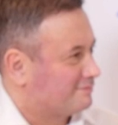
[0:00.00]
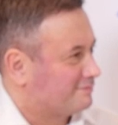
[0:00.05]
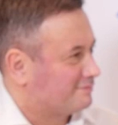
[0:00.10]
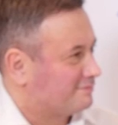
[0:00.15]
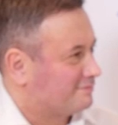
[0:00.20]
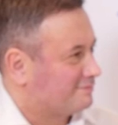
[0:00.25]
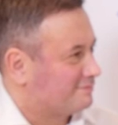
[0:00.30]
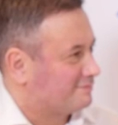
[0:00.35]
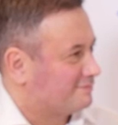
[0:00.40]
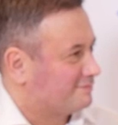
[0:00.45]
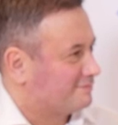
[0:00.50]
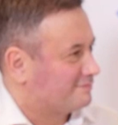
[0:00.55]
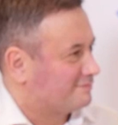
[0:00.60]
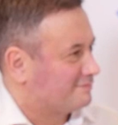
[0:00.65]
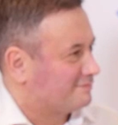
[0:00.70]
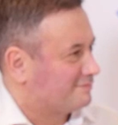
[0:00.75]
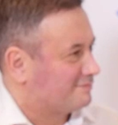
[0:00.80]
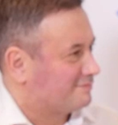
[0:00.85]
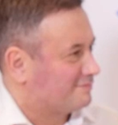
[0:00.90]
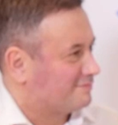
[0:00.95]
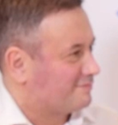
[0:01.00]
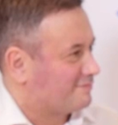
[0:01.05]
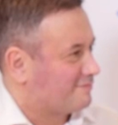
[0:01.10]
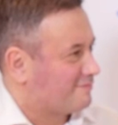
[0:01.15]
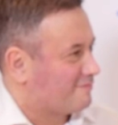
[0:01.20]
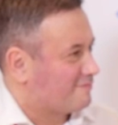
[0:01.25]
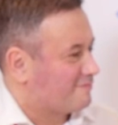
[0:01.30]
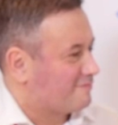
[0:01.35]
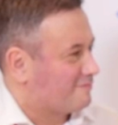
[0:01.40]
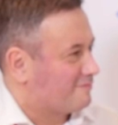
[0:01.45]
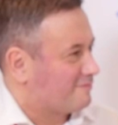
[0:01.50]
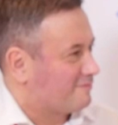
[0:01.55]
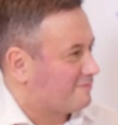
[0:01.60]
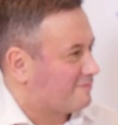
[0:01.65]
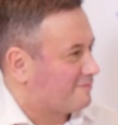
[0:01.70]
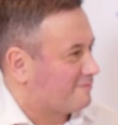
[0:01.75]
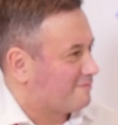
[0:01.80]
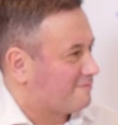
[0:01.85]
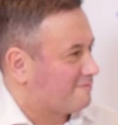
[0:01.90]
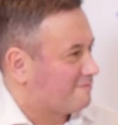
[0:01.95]

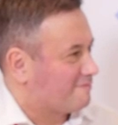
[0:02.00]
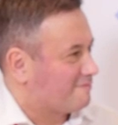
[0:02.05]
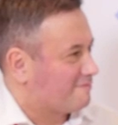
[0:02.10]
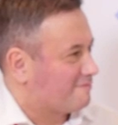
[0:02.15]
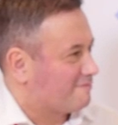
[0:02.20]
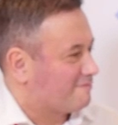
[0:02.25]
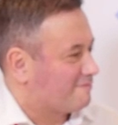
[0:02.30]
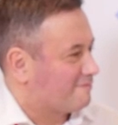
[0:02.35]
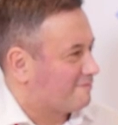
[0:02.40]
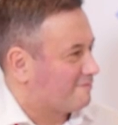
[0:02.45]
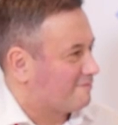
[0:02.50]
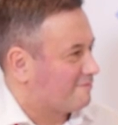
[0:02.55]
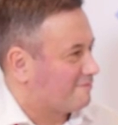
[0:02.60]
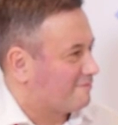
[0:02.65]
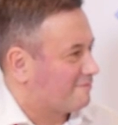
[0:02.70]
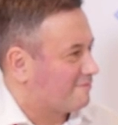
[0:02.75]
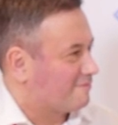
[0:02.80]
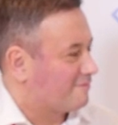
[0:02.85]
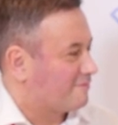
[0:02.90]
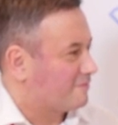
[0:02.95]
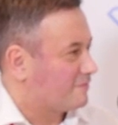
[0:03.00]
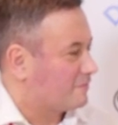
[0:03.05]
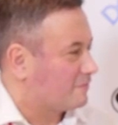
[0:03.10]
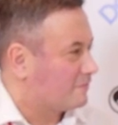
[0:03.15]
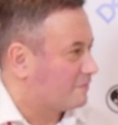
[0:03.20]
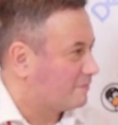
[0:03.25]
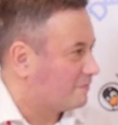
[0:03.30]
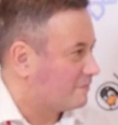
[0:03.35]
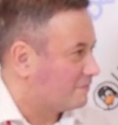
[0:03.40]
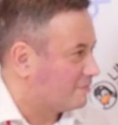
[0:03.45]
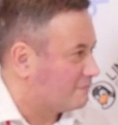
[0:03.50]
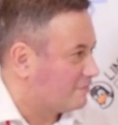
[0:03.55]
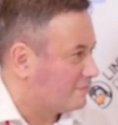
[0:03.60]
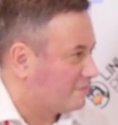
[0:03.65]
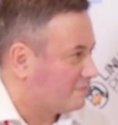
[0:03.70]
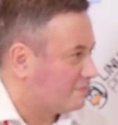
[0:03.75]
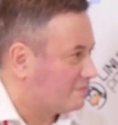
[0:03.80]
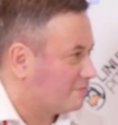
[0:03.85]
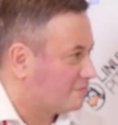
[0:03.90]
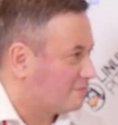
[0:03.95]

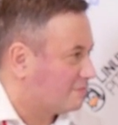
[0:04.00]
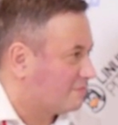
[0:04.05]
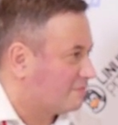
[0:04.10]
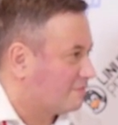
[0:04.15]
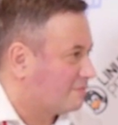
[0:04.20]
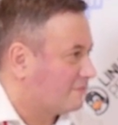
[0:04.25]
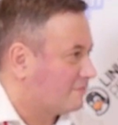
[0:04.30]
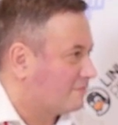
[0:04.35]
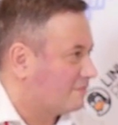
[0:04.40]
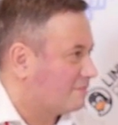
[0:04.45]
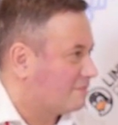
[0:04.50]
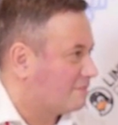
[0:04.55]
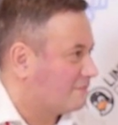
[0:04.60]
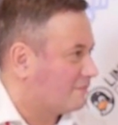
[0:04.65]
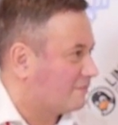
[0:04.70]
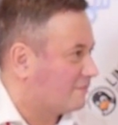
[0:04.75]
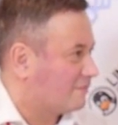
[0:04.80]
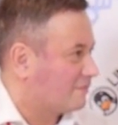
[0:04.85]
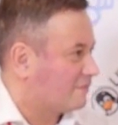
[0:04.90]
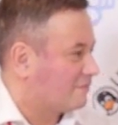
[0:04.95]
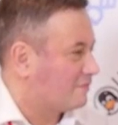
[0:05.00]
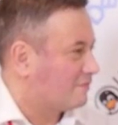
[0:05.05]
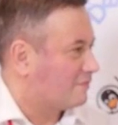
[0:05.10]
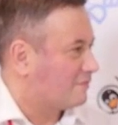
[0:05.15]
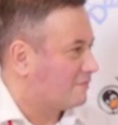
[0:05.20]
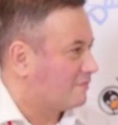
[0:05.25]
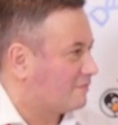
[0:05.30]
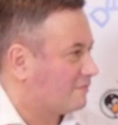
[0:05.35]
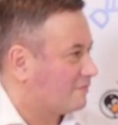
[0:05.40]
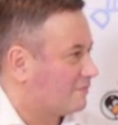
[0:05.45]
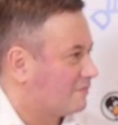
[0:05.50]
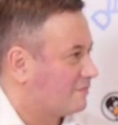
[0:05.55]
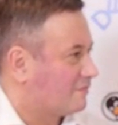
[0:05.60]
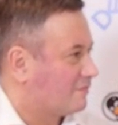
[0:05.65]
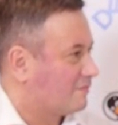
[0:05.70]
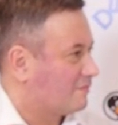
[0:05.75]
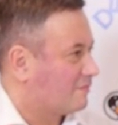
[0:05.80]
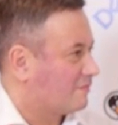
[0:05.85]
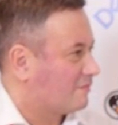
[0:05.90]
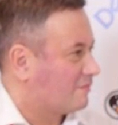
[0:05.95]

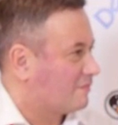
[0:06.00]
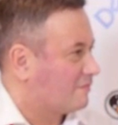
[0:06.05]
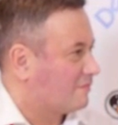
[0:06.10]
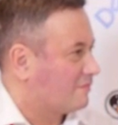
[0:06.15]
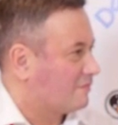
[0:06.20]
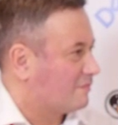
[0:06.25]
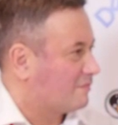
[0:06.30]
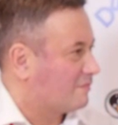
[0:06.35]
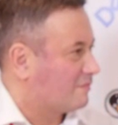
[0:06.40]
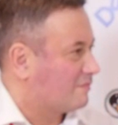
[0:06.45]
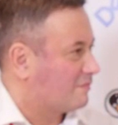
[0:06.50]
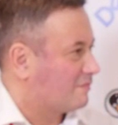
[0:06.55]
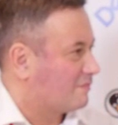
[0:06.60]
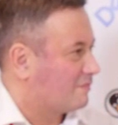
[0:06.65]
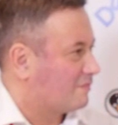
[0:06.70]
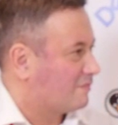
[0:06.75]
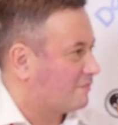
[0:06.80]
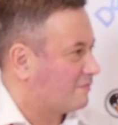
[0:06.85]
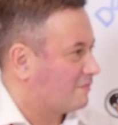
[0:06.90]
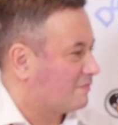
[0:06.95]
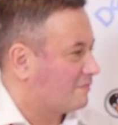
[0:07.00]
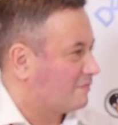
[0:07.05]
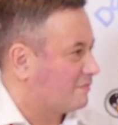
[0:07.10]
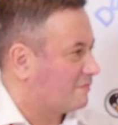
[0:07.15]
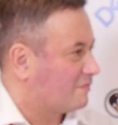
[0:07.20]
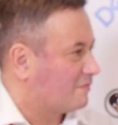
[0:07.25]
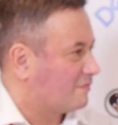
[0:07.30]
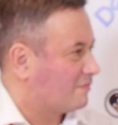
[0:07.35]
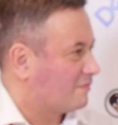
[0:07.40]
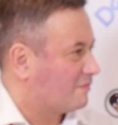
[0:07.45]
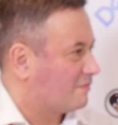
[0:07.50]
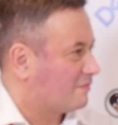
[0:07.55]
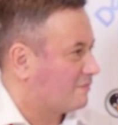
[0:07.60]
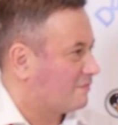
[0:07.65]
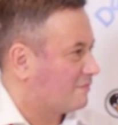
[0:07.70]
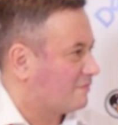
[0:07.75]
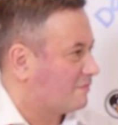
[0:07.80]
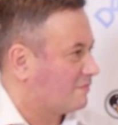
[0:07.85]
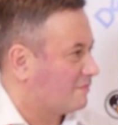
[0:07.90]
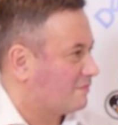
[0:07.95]
The person shown says nothing.